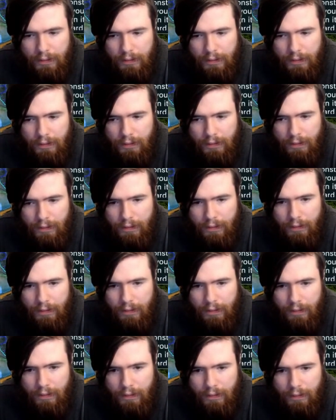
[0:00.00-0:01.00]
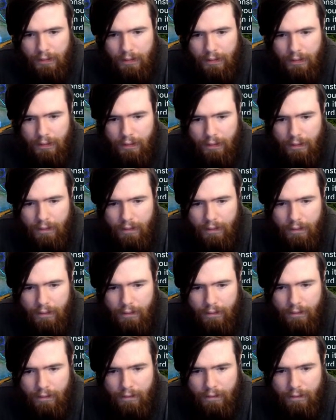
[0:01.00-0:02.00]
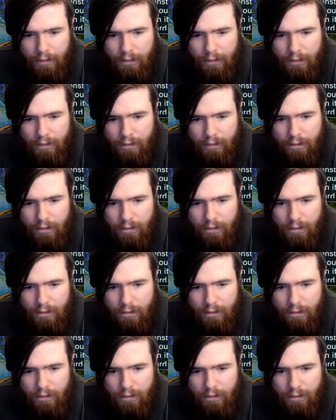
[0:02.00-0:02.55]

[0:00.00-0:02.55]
[no speech]